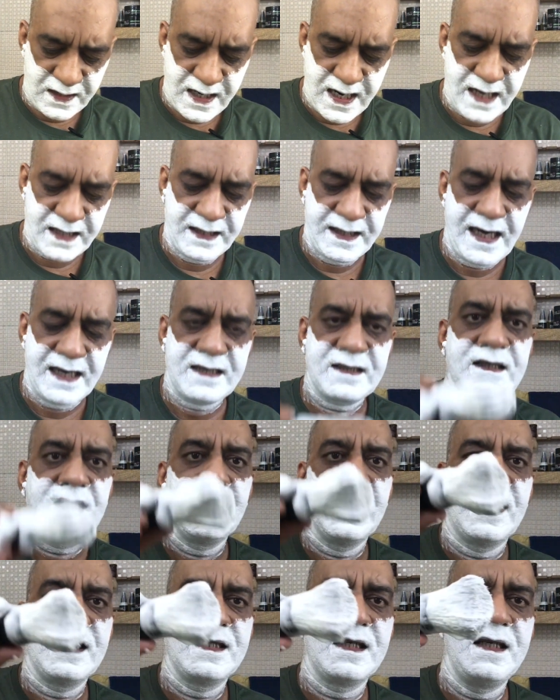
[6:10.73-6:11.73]
and that's the
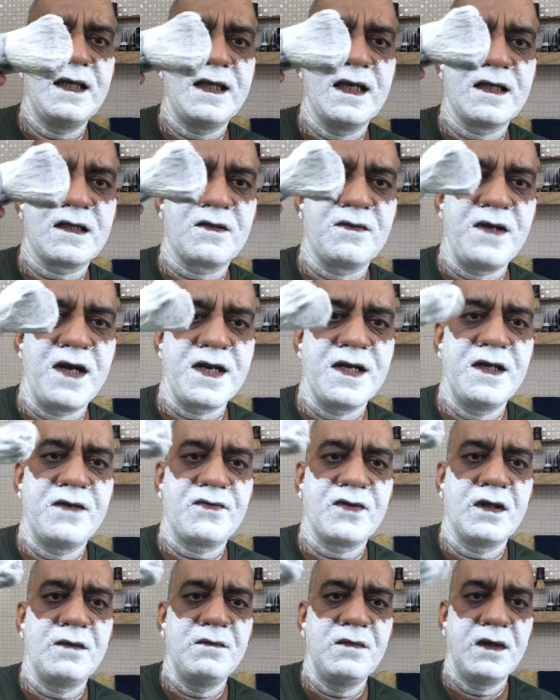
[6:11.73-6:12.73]
lather it has created
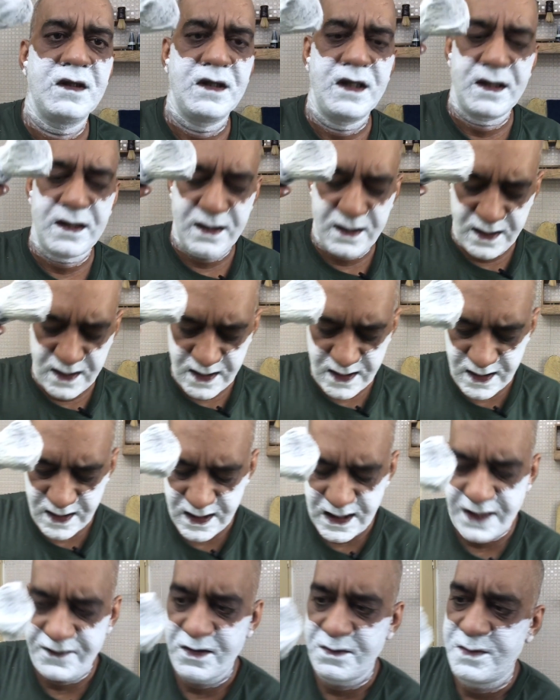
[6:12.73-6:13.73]
from this
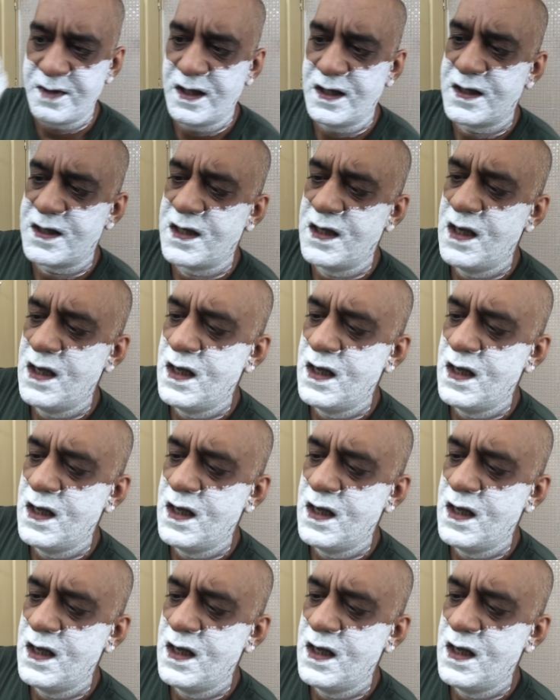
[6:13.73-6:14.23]
shaving brush.